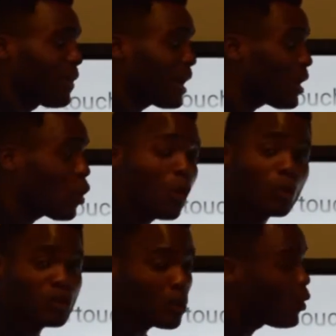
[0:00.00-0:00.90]
That
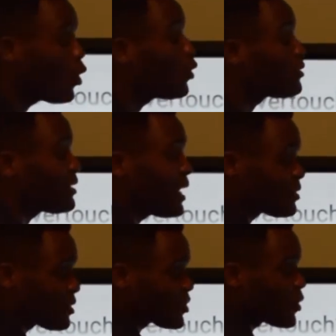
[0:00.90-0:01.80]
also
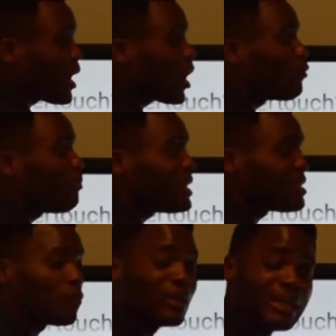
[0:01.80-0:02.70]
takes us to our homepage
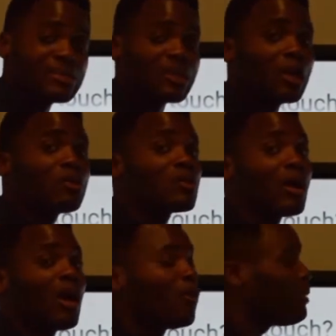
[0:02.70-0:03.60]
if we need to go to
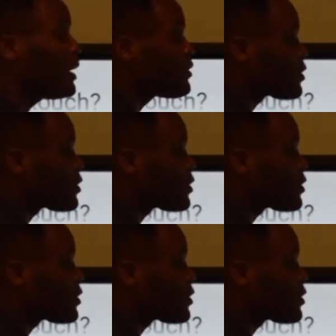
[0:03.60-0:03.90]
our homepage.